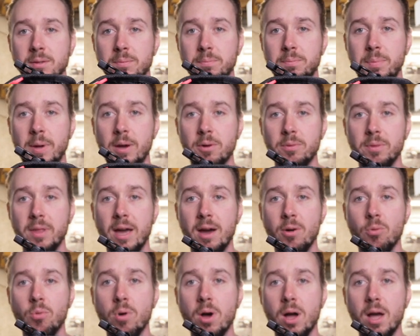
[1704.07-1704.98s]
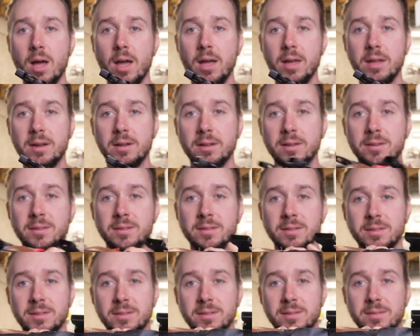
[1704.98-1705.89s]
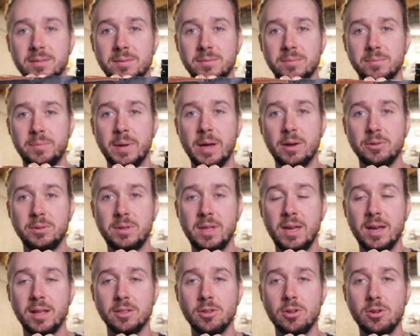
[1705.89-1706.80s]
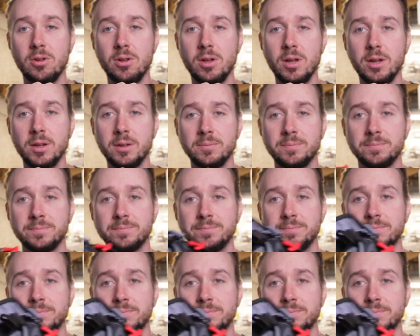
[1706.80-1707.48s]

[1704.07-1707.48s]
About that wide, about that long,